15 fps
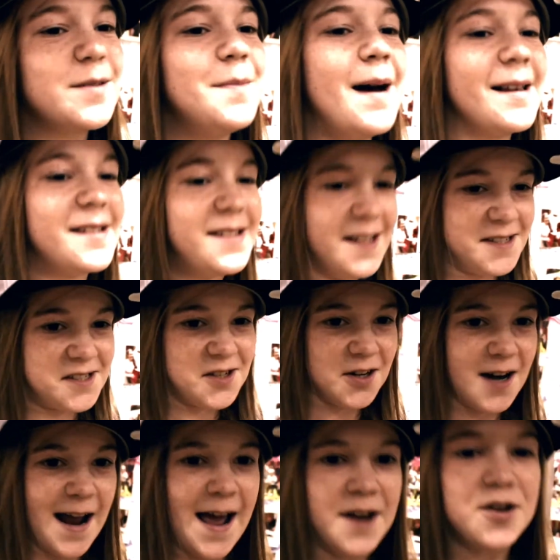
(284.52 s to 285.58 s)
my sister
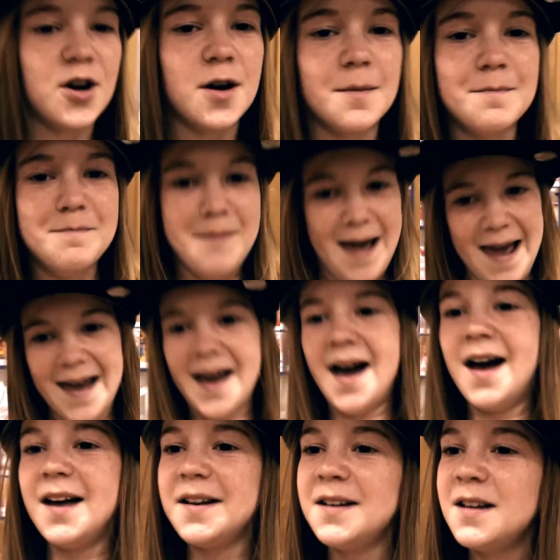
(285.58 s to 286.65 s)
and her
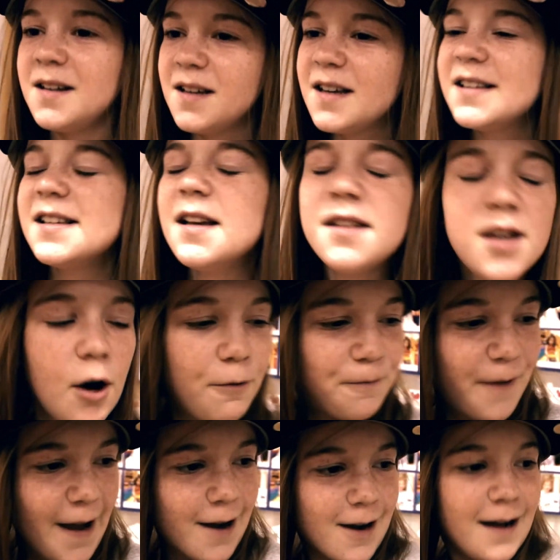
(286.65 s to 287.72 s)
man. Yo,
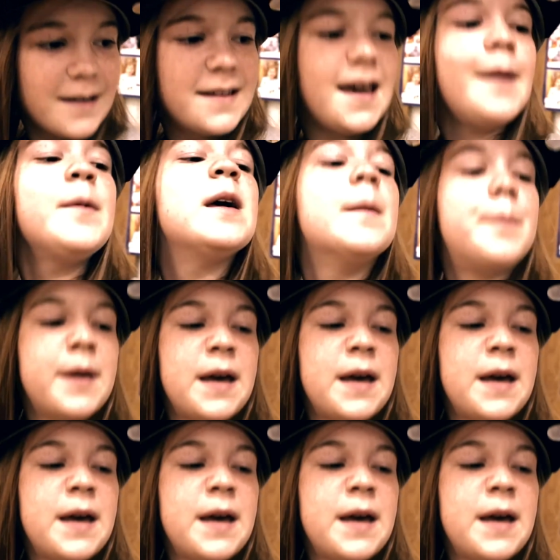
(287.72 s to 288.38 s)
Farah, give me a